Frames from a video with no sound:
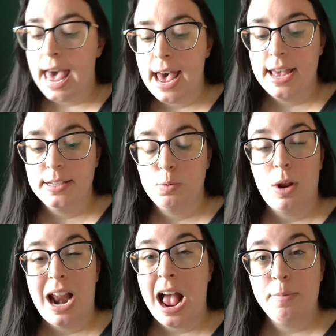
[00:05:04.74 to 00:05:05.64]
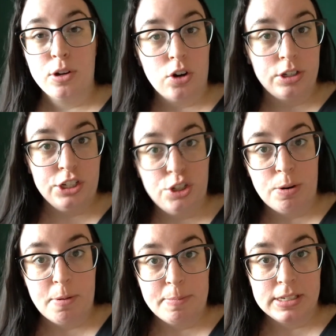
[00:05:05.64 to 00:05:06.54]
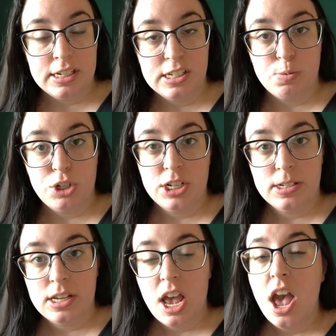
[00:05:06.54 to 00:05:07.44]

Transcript: as what I'm currently doing in my business, which is